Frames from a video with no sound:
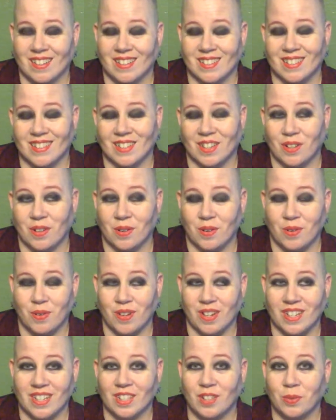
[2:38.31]
So
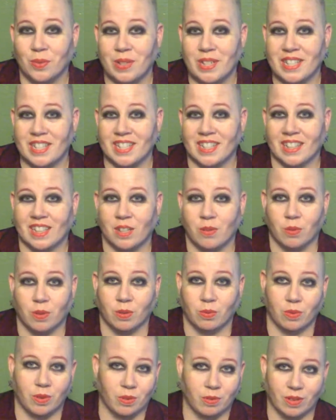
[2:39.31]
until recently
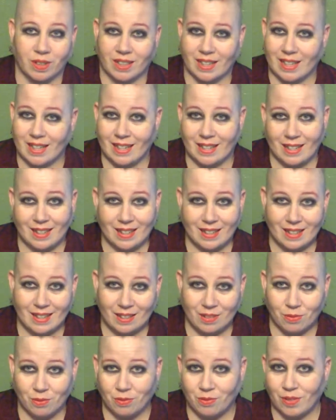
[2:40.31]
when we were like, yeah,
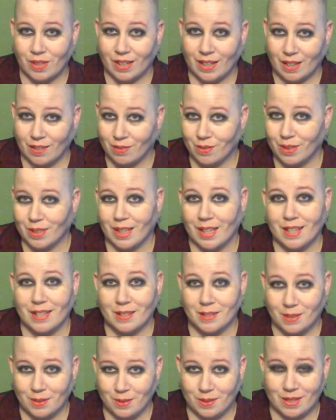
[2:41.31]
fuck it, we're not
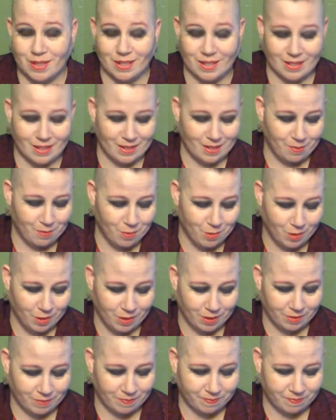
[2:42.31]
doing this anymore.